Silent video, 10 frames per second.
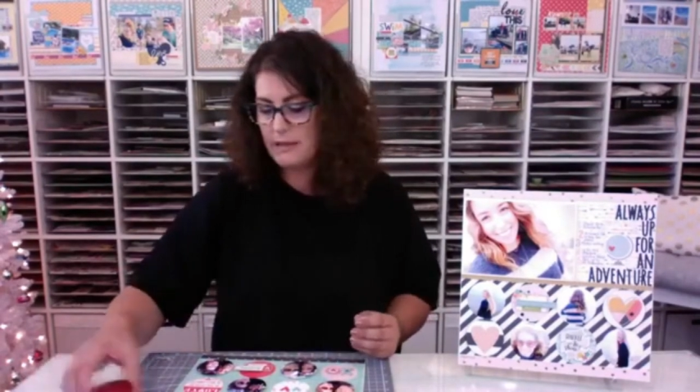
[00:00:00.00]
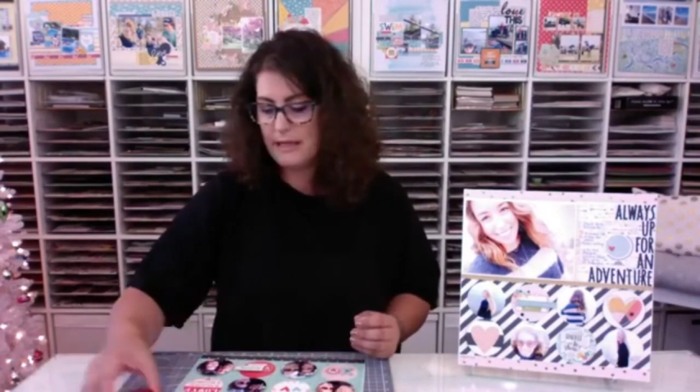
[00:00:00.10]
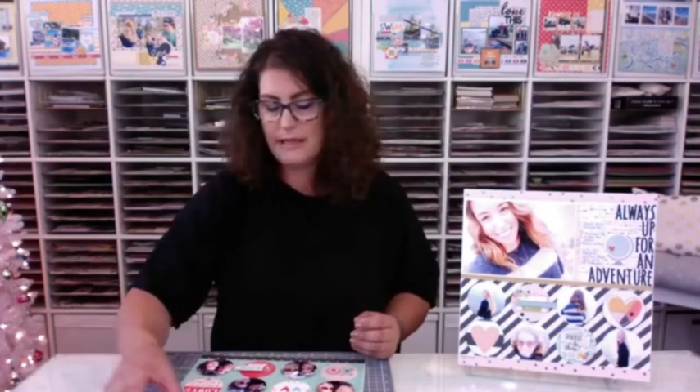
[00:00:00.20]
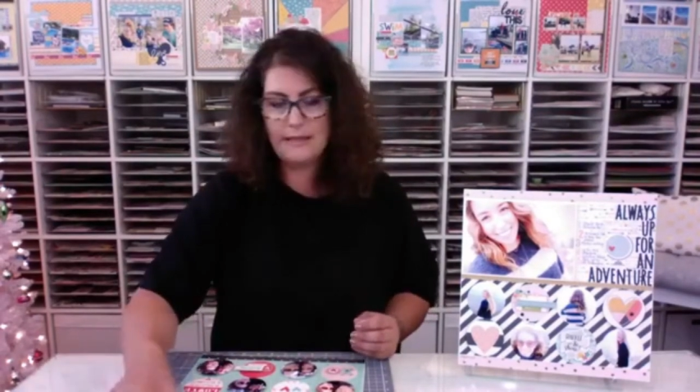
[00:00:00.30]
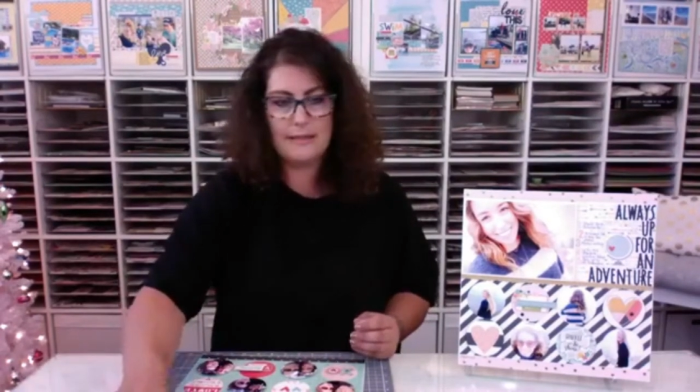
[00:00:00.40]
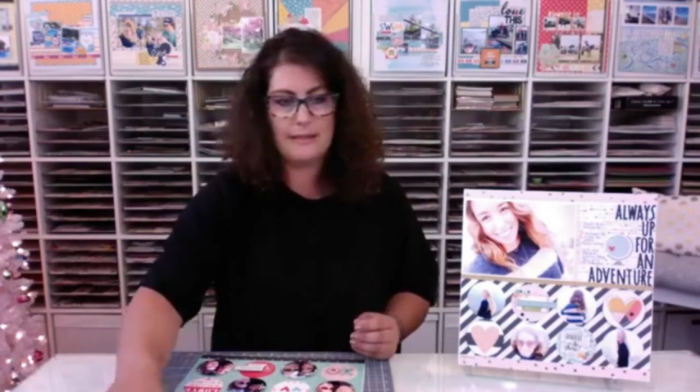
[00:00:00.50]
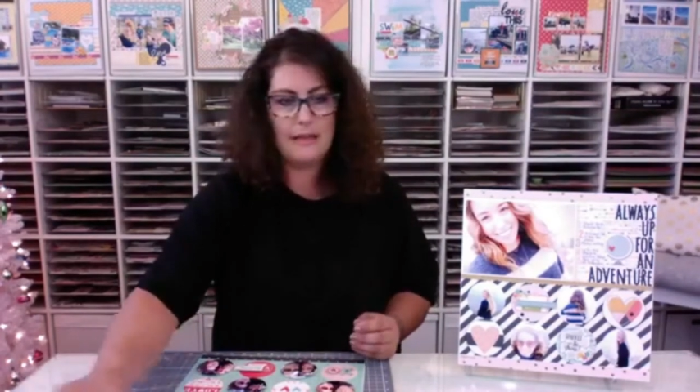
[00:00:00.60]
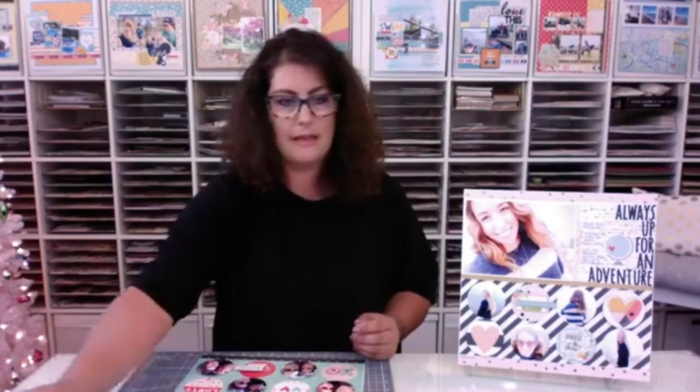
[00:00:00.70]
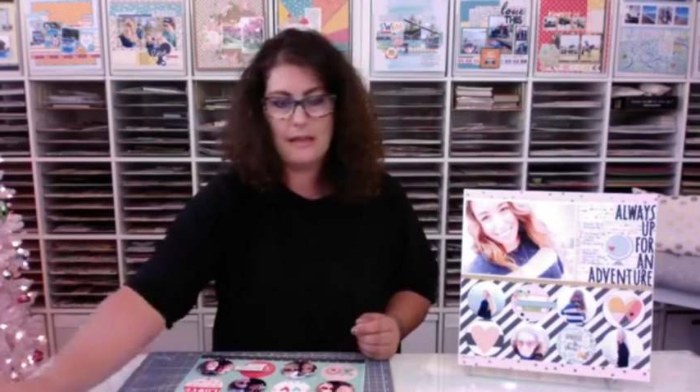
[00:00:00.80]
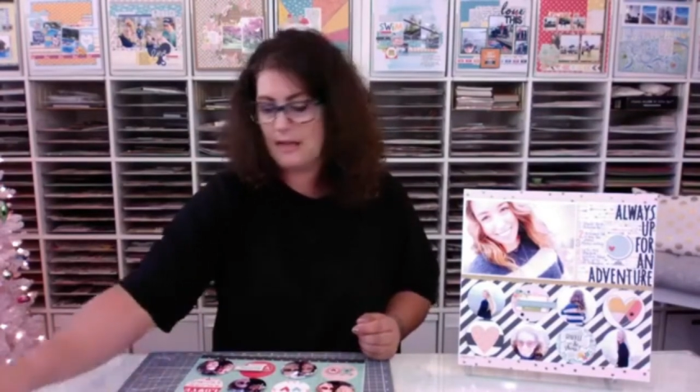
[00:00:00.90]
Because
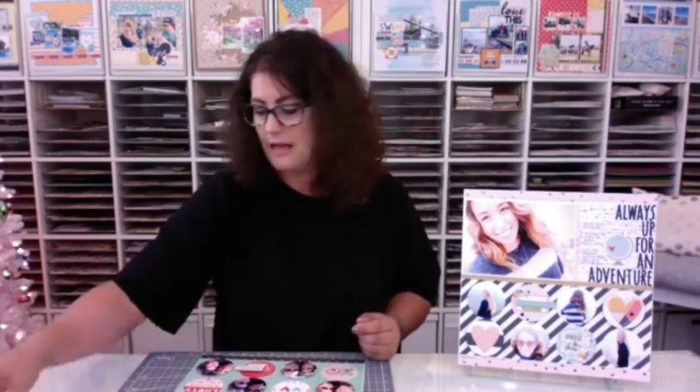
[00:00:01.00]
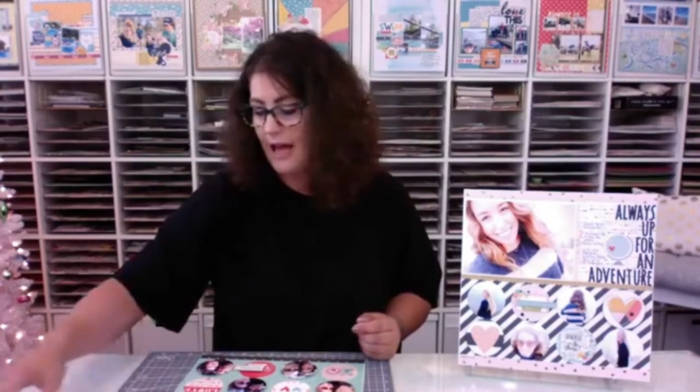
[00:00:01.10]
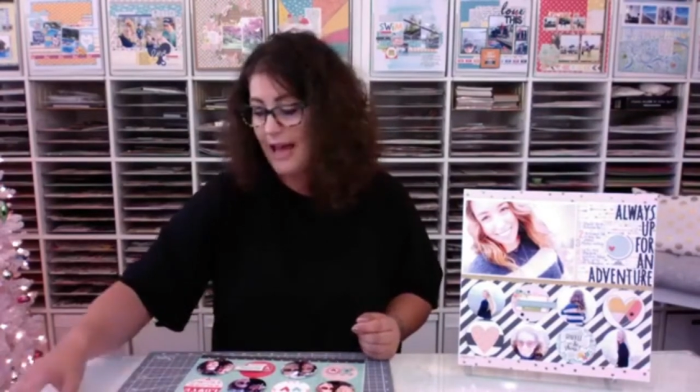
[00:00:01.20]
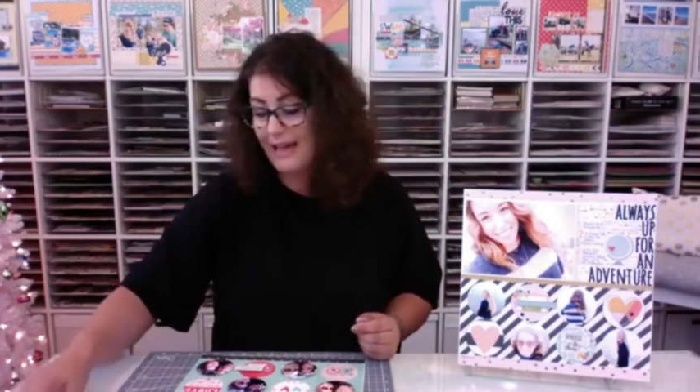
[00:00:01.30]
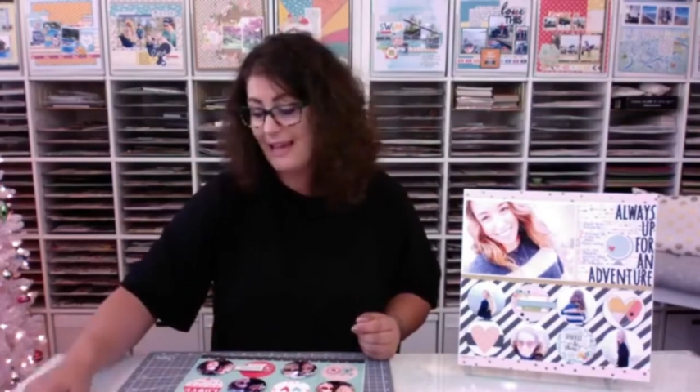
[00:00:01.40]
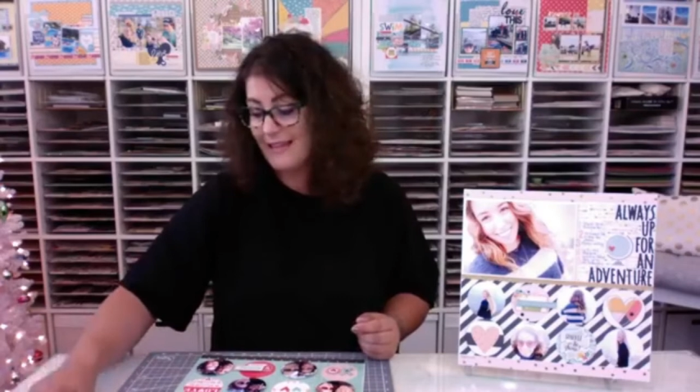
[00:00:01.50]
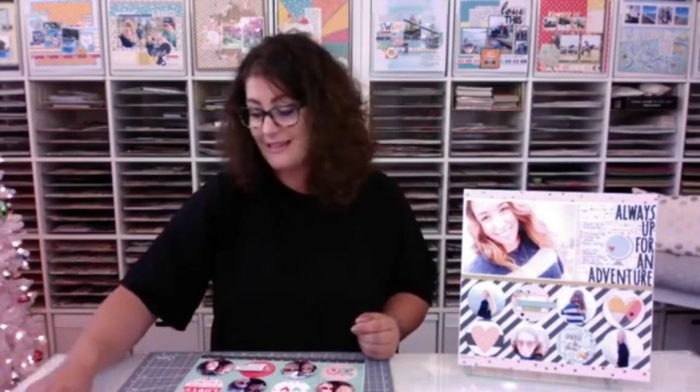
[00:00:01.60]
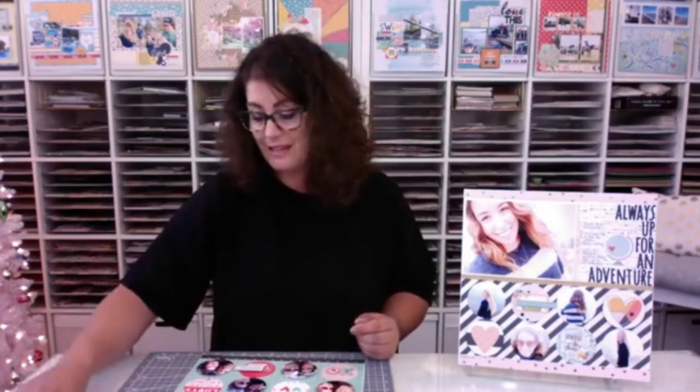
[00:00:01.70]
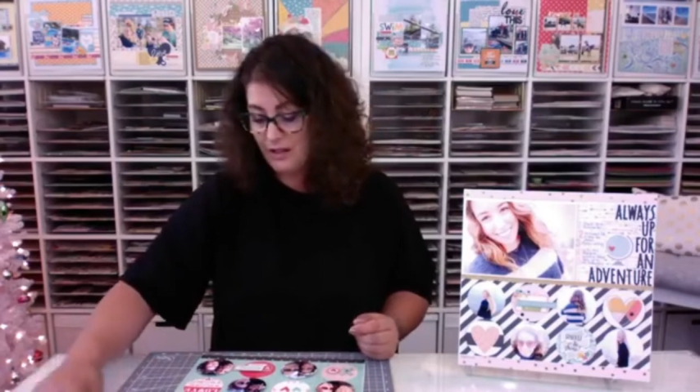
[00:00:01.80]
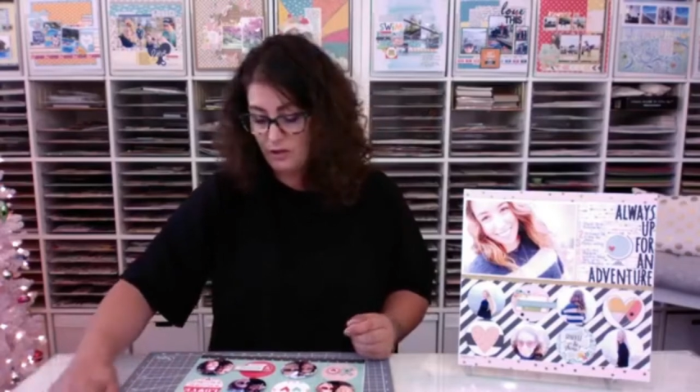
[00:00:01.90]
I can't
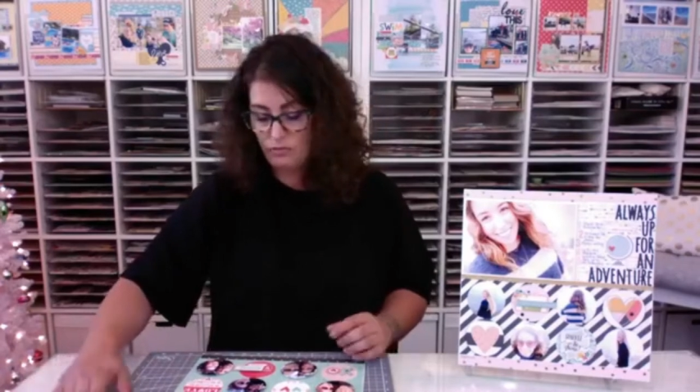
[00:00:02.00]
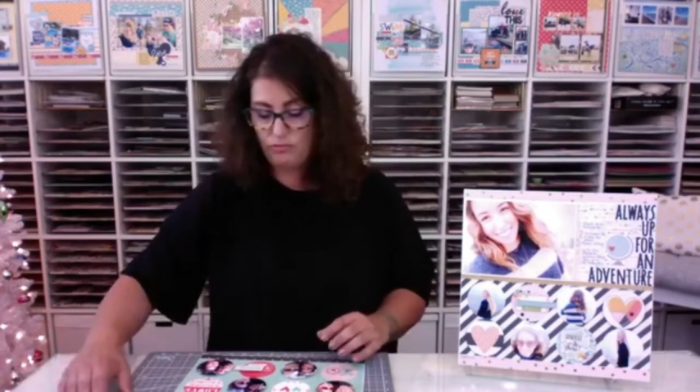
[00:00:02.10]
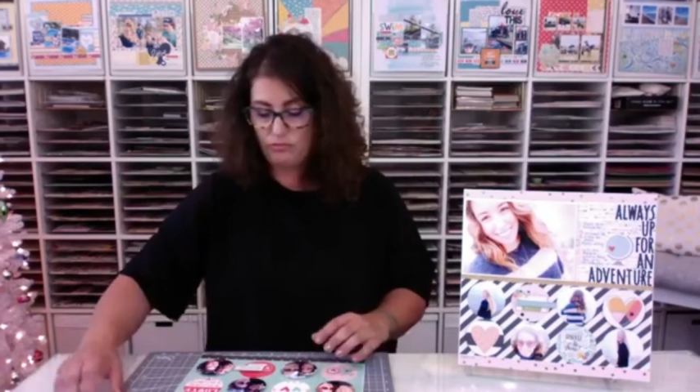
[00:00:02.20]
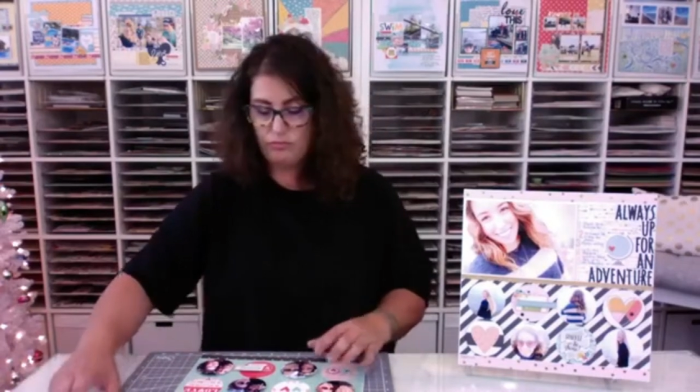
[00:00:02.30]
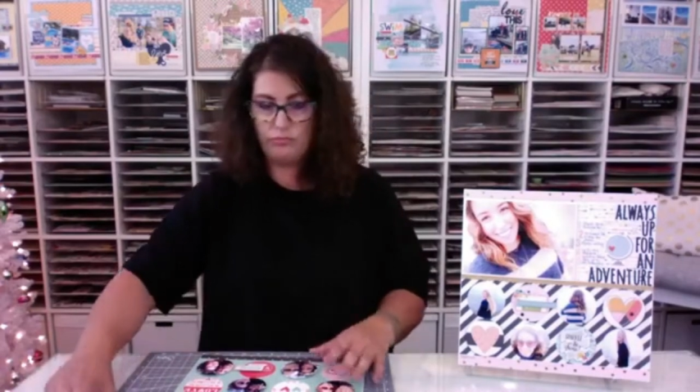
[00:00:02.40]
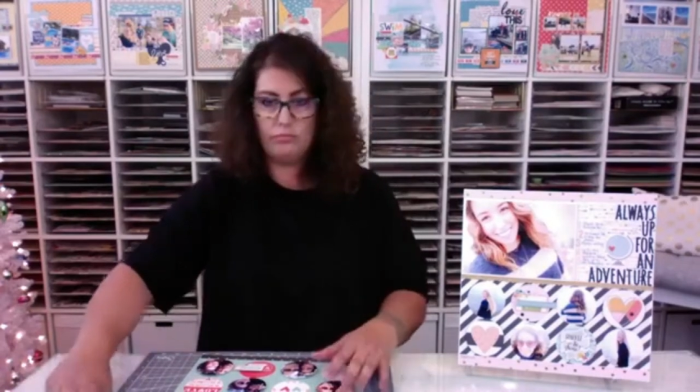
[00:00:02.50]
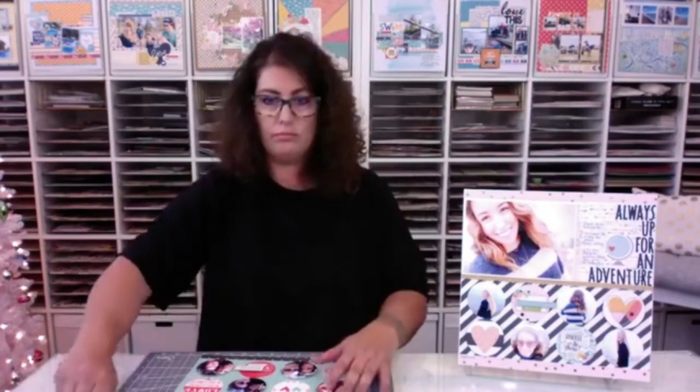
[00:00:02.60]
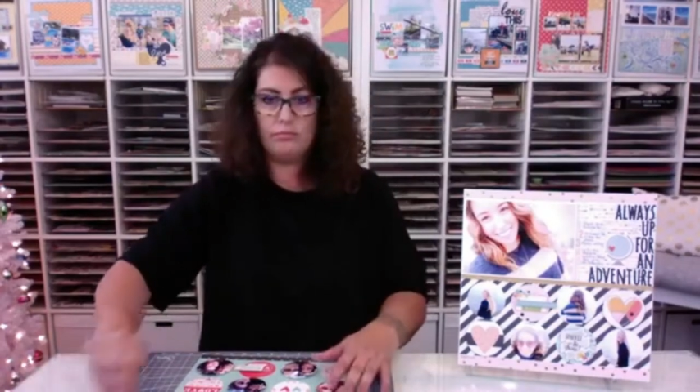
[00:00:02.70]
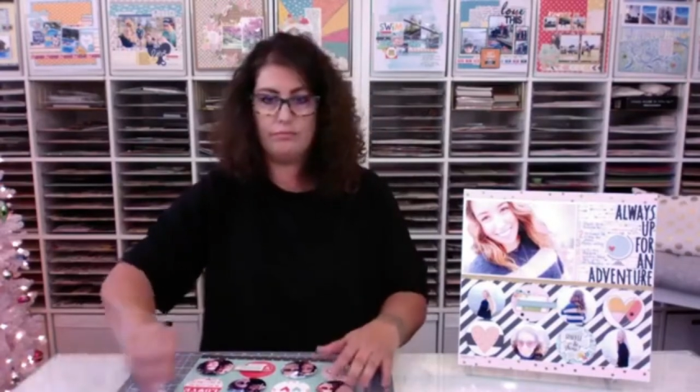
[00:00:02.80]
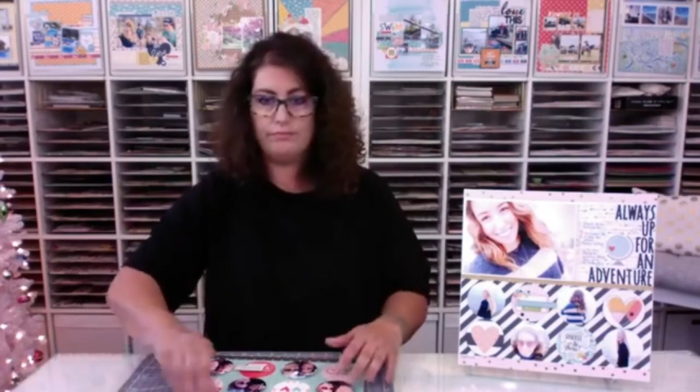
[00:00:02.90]
see you.
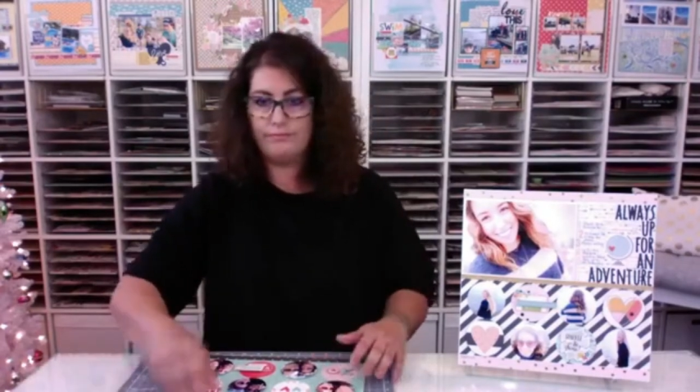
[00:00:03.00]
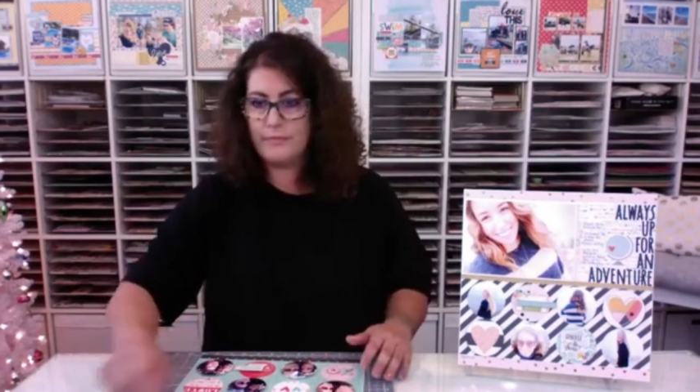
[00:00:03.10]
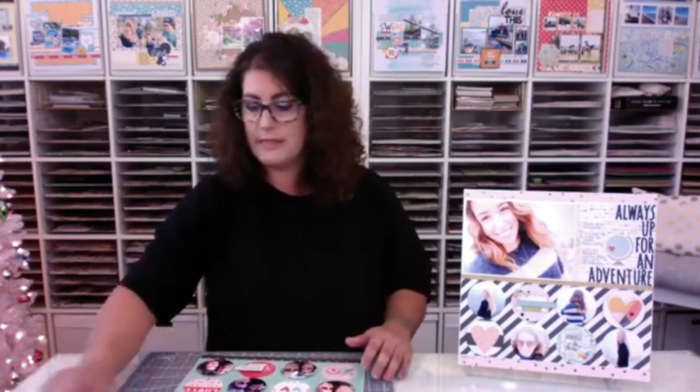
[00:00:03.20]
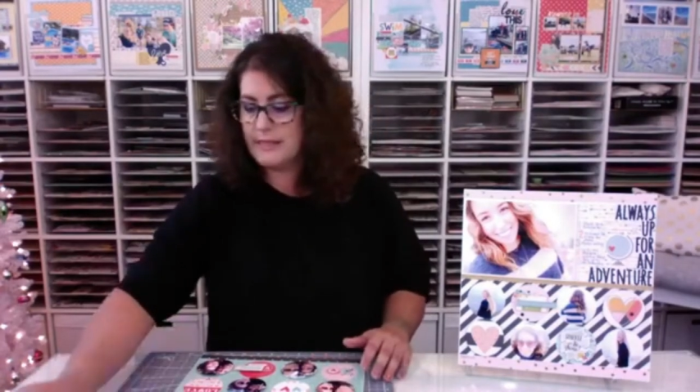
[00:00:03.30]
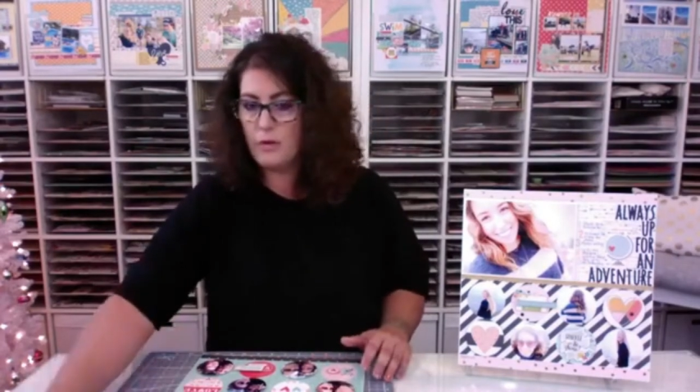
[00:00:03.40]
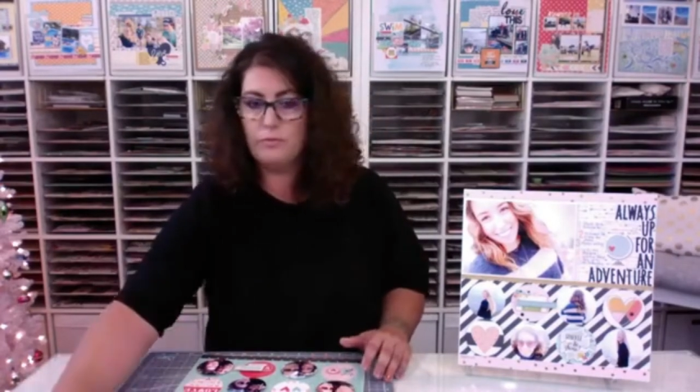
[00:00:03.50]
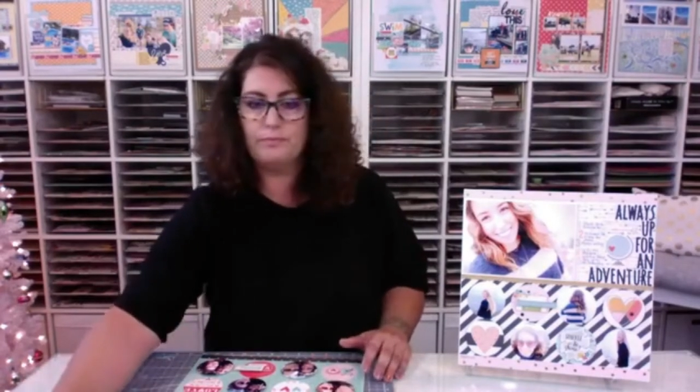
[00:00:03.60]
So,